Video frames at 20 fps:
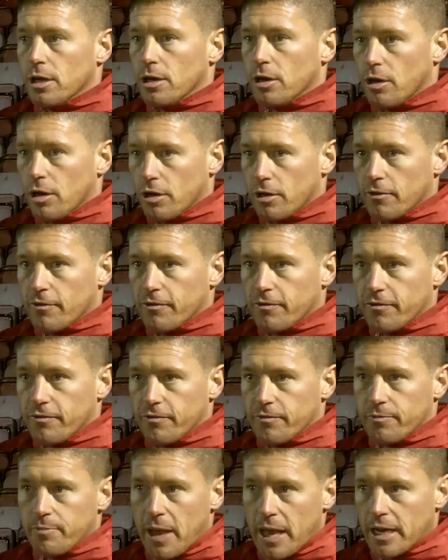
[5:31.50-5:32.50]
A lot of
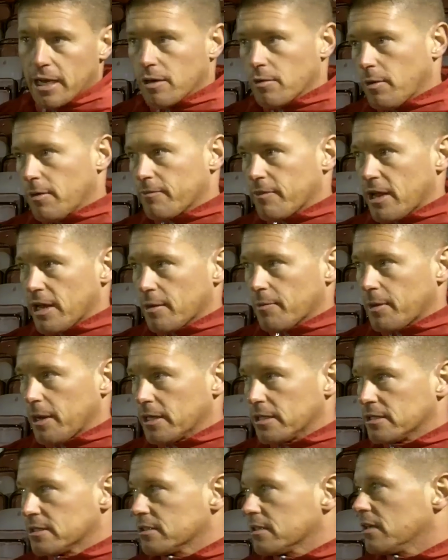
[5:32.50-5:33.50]
panic went around the
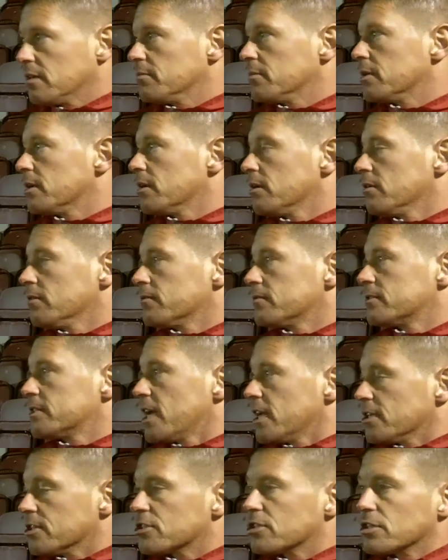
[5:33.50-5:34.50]
place and a lot of
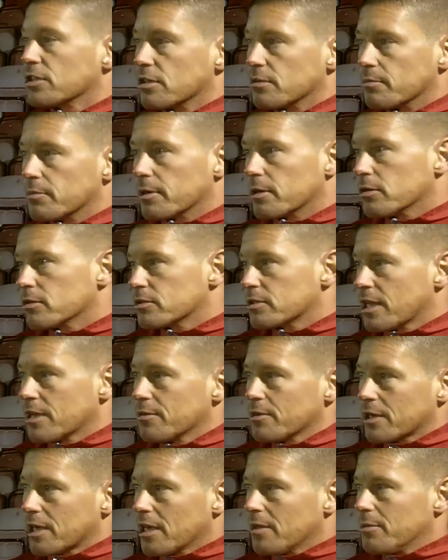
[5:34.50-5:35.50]
tension, and because
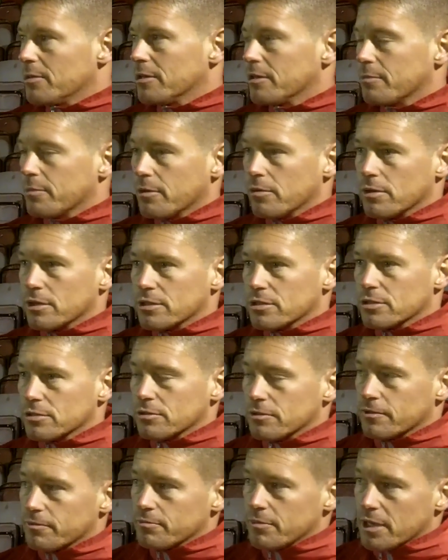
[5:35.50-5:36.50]
they were keeping the ball in
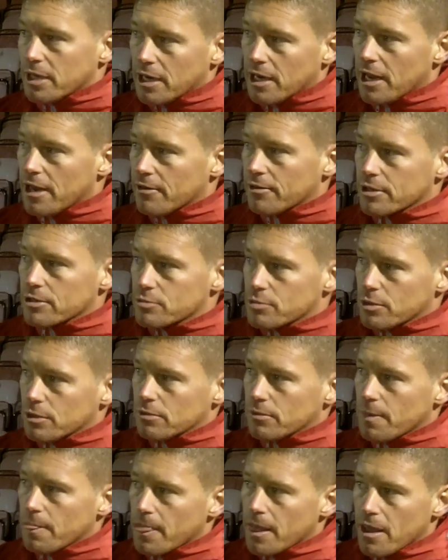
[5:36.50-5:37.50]
sort of middle area as
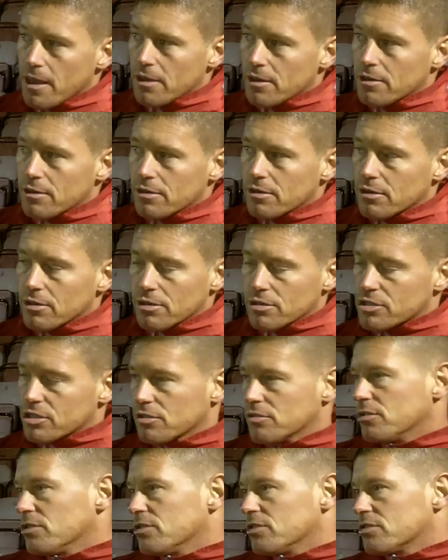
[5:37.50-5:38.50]
well,
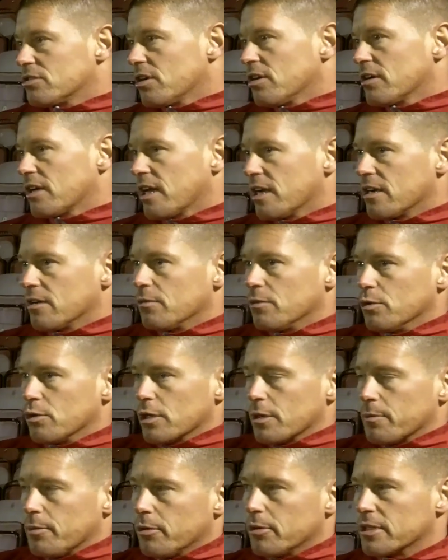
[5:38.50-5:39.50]
until you start getting
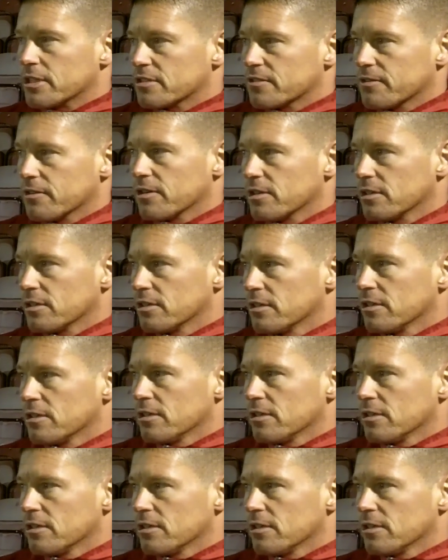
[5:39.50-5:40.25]
awarded points for